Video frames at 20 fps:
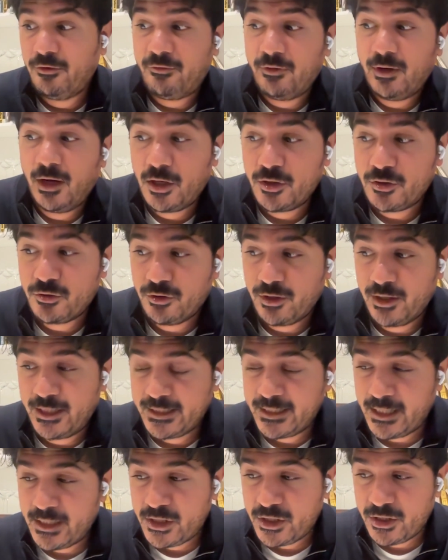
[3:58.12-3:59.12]
large
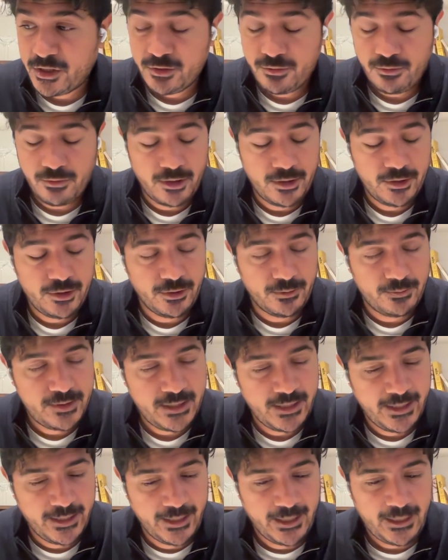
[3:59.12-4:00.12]
organizations were
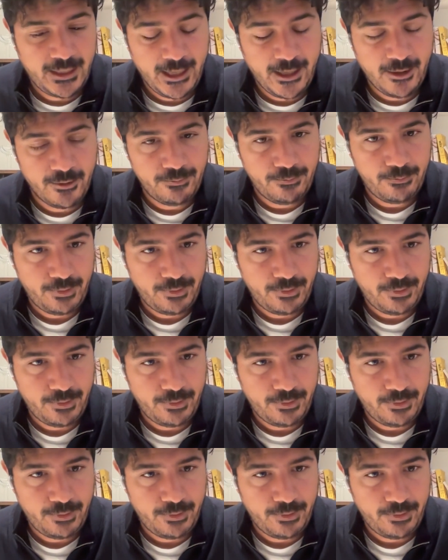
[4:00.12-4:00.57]
adopting cloud